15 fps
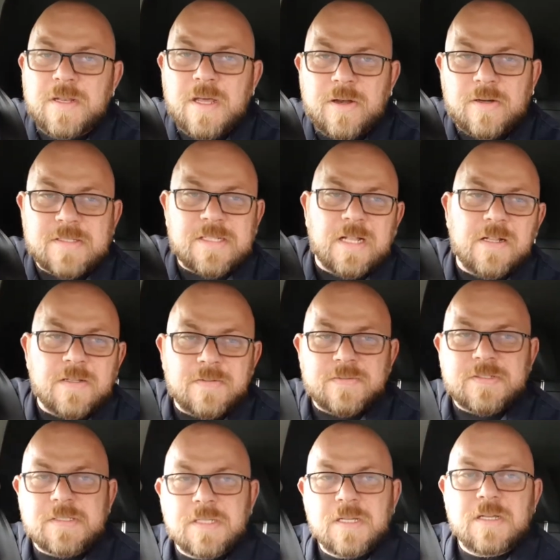not
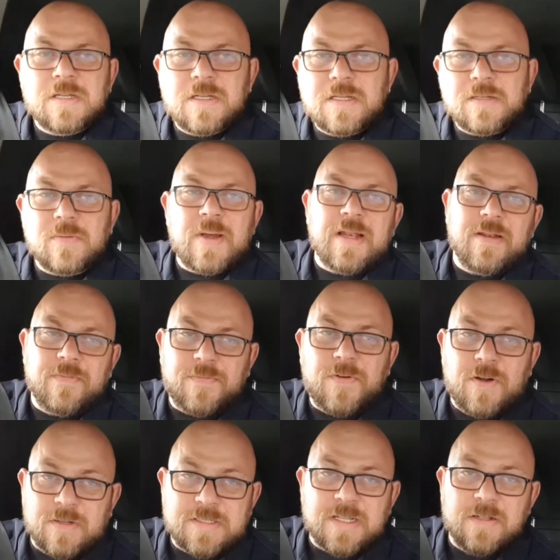ourselves? Well,
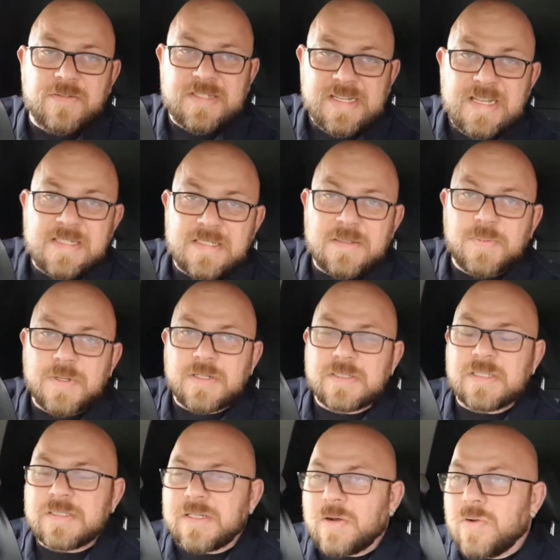for ourselves, yes,
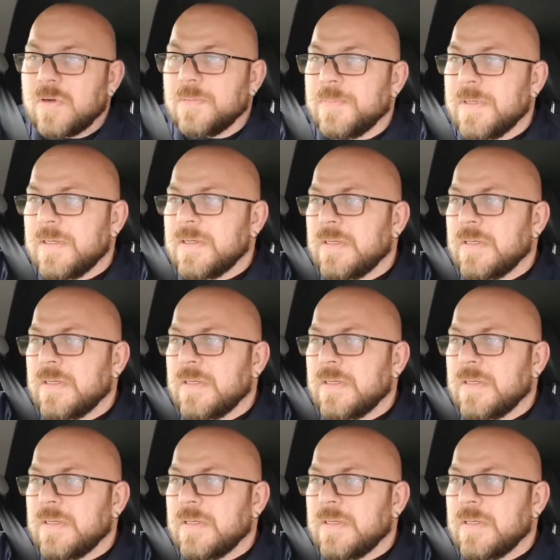because it's our home,